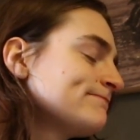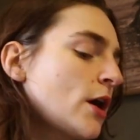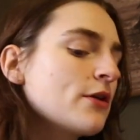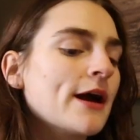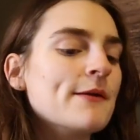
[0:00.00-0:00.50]

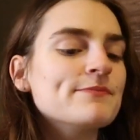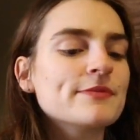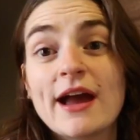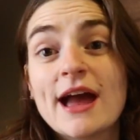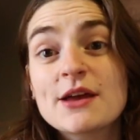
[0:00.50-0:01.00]
All right.
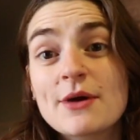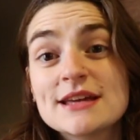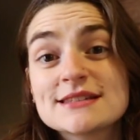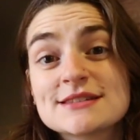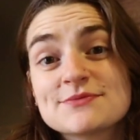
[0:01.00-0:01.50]
Okay.
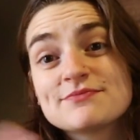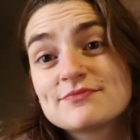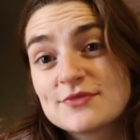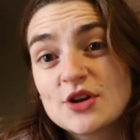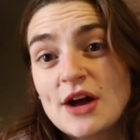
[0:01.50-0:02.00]
Anyways,
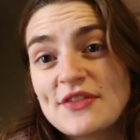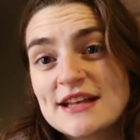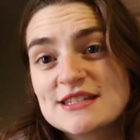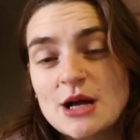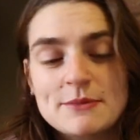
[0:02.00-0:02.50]
you got
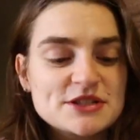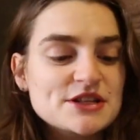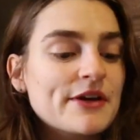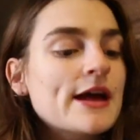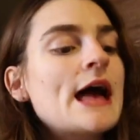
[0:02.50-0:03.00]
that synopsis
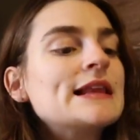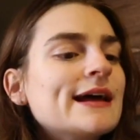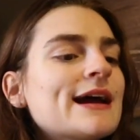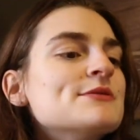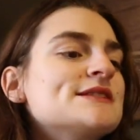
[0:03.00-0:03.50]
of it.
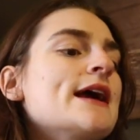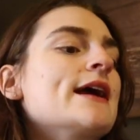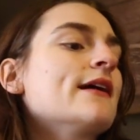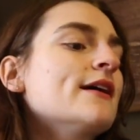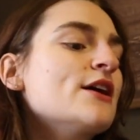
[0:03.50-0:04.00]
Like I was
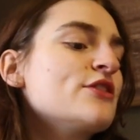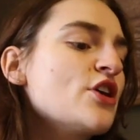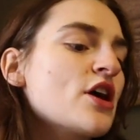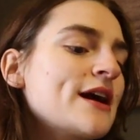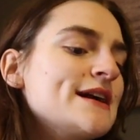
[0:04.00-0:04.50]
saying,
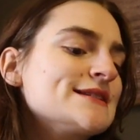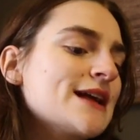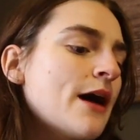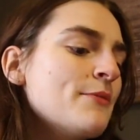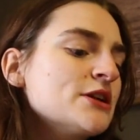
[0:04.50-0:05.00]
there is
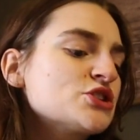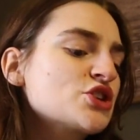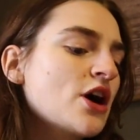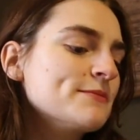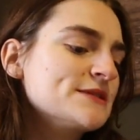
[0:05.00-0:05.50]
not much
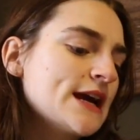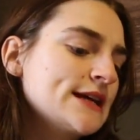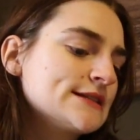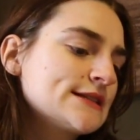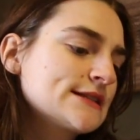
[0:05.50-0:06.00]

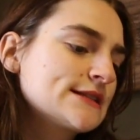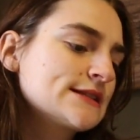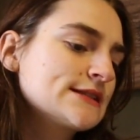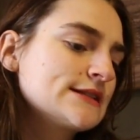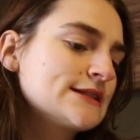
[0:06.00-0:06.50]
updates
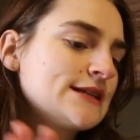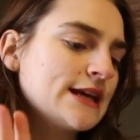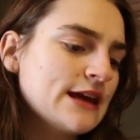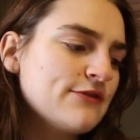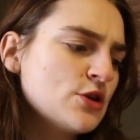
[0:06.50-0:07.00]
to
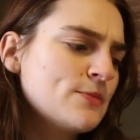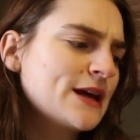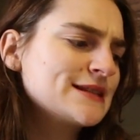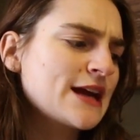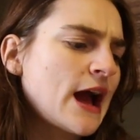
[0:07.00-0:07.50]
give you
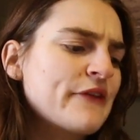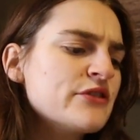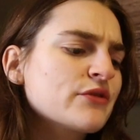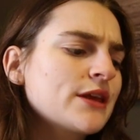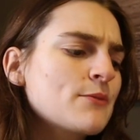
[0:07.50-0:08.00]
because they
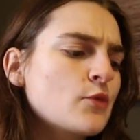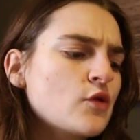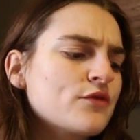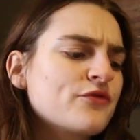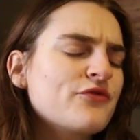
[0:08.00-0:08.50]
haven't really
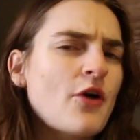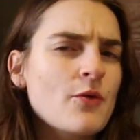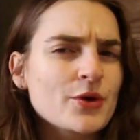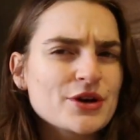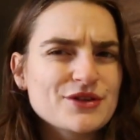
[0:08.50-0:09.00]
moved
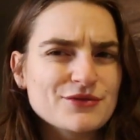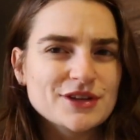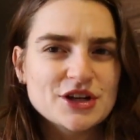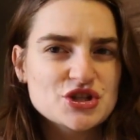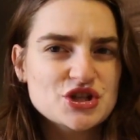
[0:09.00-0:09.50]
forward in their
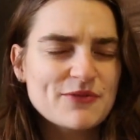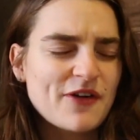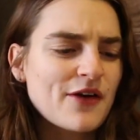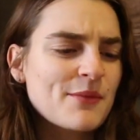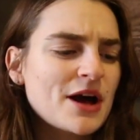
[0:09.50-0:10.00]
relationship
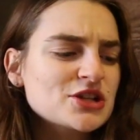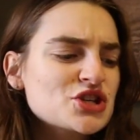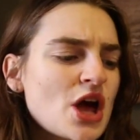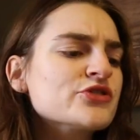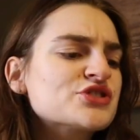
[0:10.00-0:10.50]
very
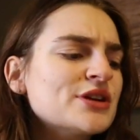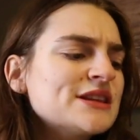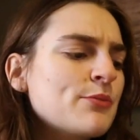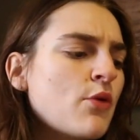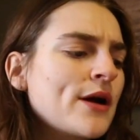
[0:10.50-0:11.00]
much. They're still at
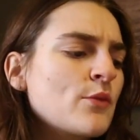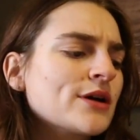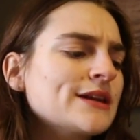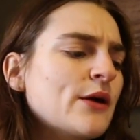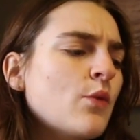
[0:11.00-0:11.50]
the point
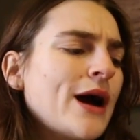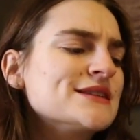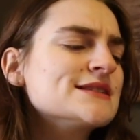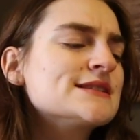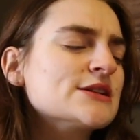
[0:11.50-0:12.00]
where like
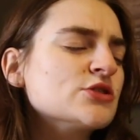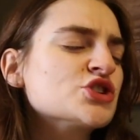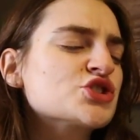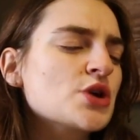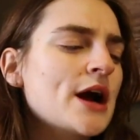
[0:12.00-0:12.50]
Wes is still
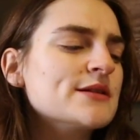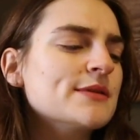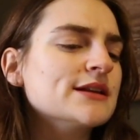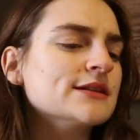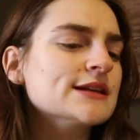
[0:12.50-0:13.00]
just trying to
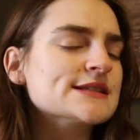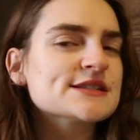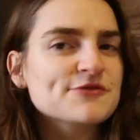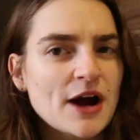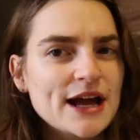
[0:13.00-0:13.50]
be
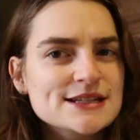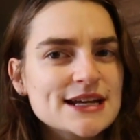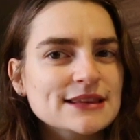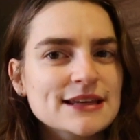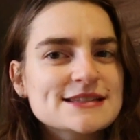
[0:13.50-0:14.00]
Liz's friend
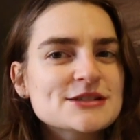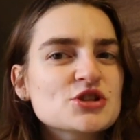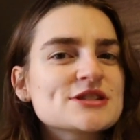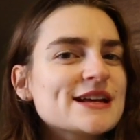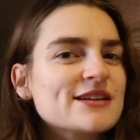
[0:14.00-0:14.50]
and Liz is
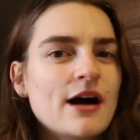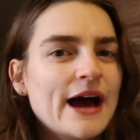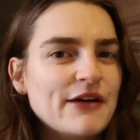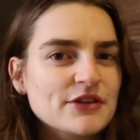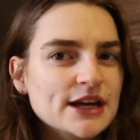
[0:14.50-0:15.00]
just like not
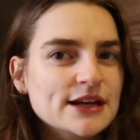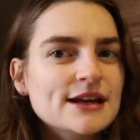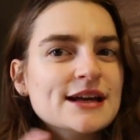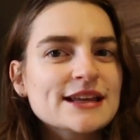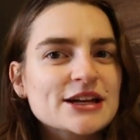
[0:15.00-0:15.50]
having it.
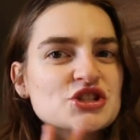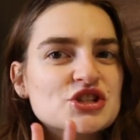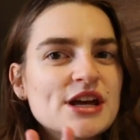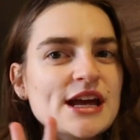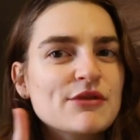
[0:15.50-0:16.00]
Like
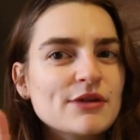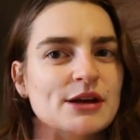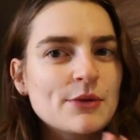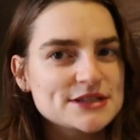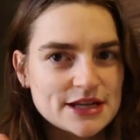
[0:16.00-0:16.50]
she
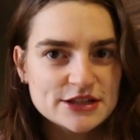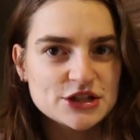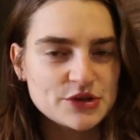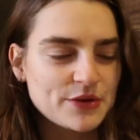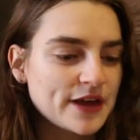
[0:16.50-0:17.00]
really wants nothing to
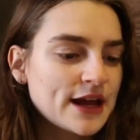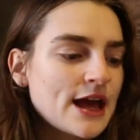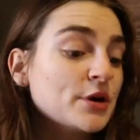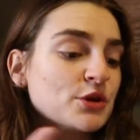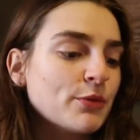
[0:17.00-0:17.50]
do with it,
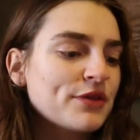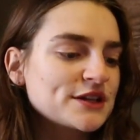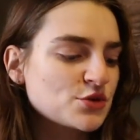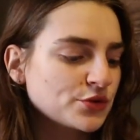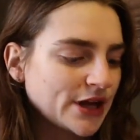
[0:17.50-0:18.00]
but they're both
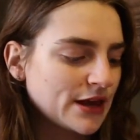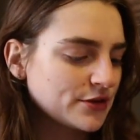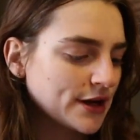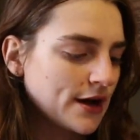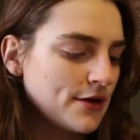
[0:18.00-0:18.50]
at school together
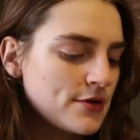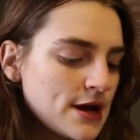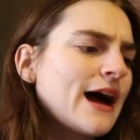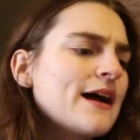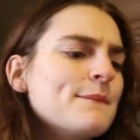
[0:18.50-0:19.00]
now.
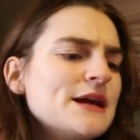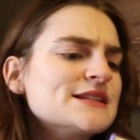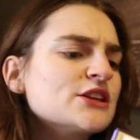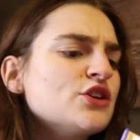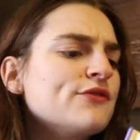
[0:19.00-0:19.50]
Yeah, and
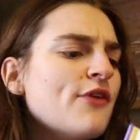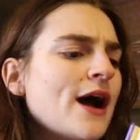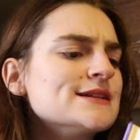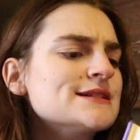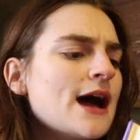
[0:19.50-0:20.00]
basically you
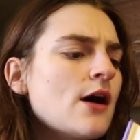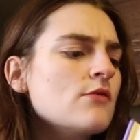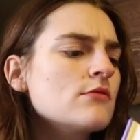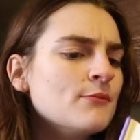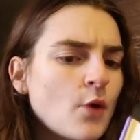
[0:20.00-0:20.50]
find
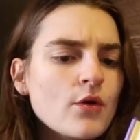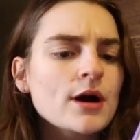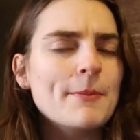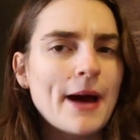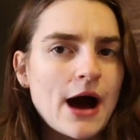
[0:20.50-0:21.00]
out more
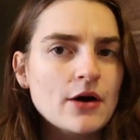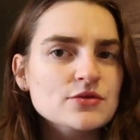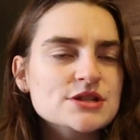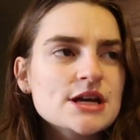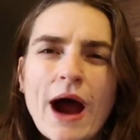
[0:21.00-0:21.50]

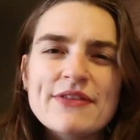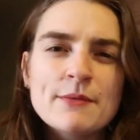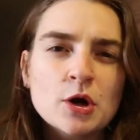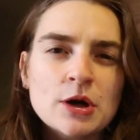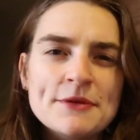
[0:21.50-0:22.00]
about why they
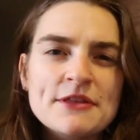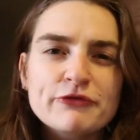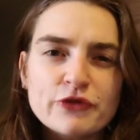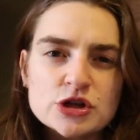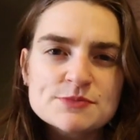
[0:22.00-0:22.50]
broke up in the
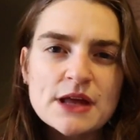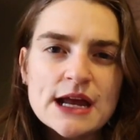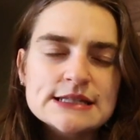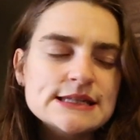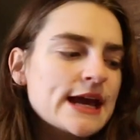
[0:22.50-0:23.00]
first
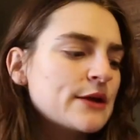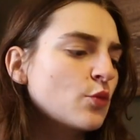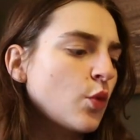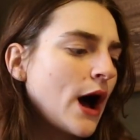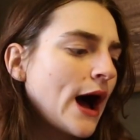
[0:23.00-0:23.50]
place
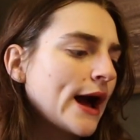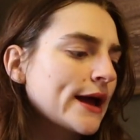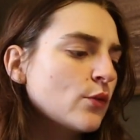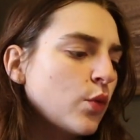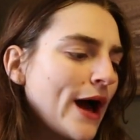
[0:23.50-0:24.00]
and
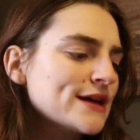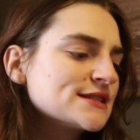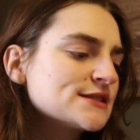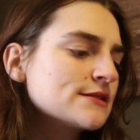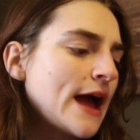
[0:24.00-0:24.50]
why
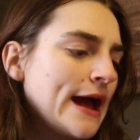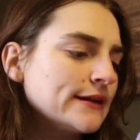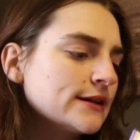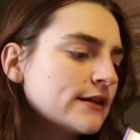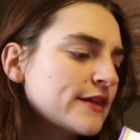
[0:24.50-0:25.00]
Wes
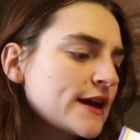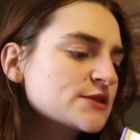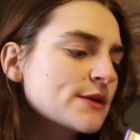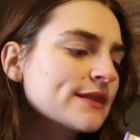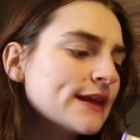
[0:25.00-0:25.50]
ended
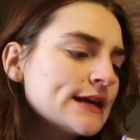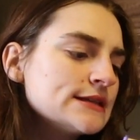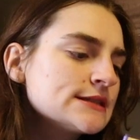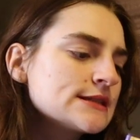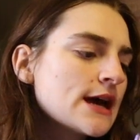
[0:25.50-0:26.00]
things with
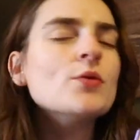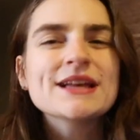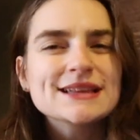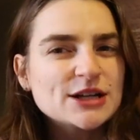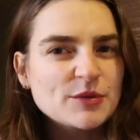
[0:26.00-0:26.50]
Liz. Only
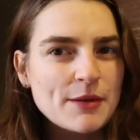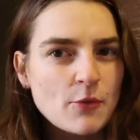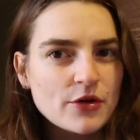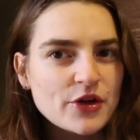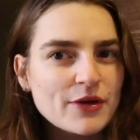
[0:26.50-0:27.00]
a little bit
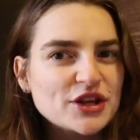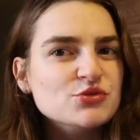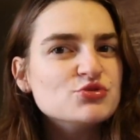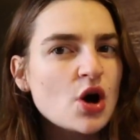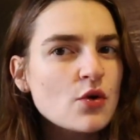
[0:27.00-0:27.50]
more though. Like you
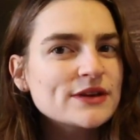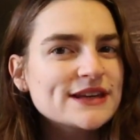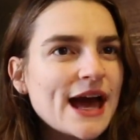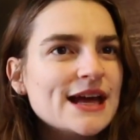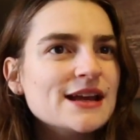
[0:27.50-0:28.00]
don't
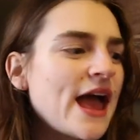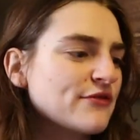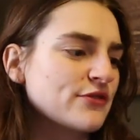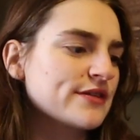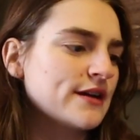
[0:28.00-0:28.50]
get
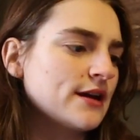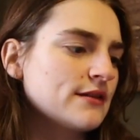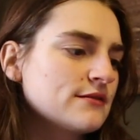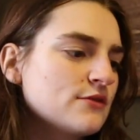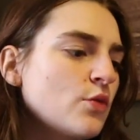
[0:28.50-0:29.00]
everything,
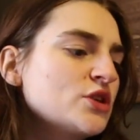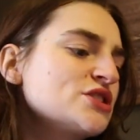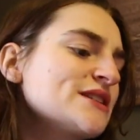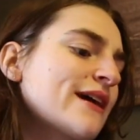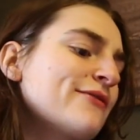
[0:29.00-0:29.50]
which
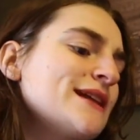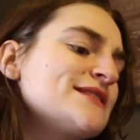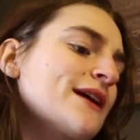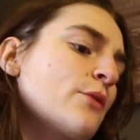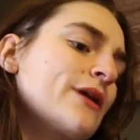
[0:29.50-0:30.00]
is like,
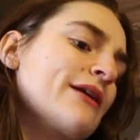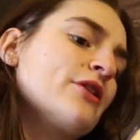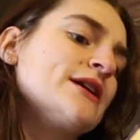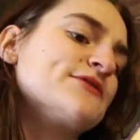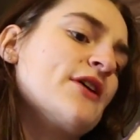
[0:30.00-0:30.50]
it's like
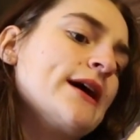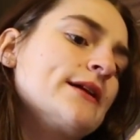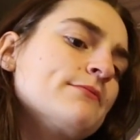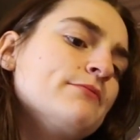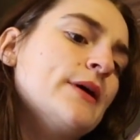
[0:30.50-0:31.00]
whatever, it's
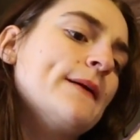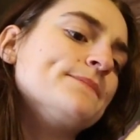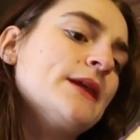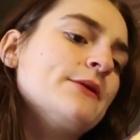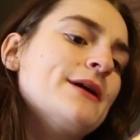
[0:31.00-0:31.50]
fine. But
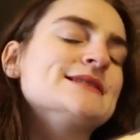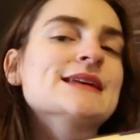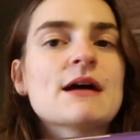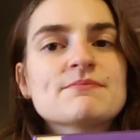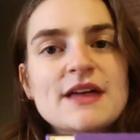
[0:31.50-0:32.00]
anyways,
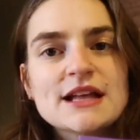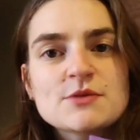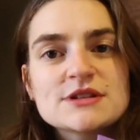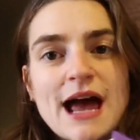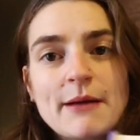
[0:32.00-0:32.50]
yeah, that's
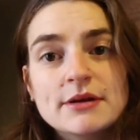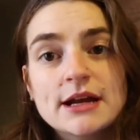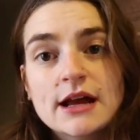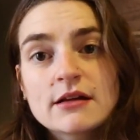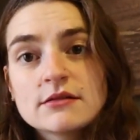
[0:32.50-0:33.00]
what's
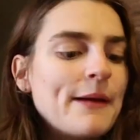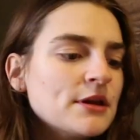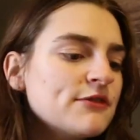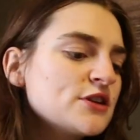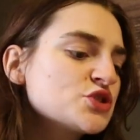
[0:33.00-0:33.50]
happening. I'm
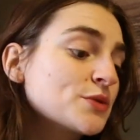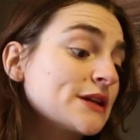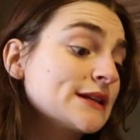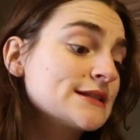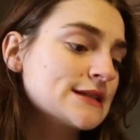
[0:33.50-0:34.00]
gonna finish
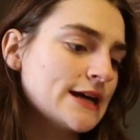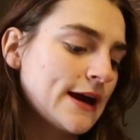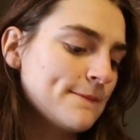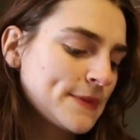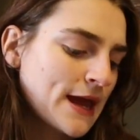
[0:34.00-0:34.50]
reading this today.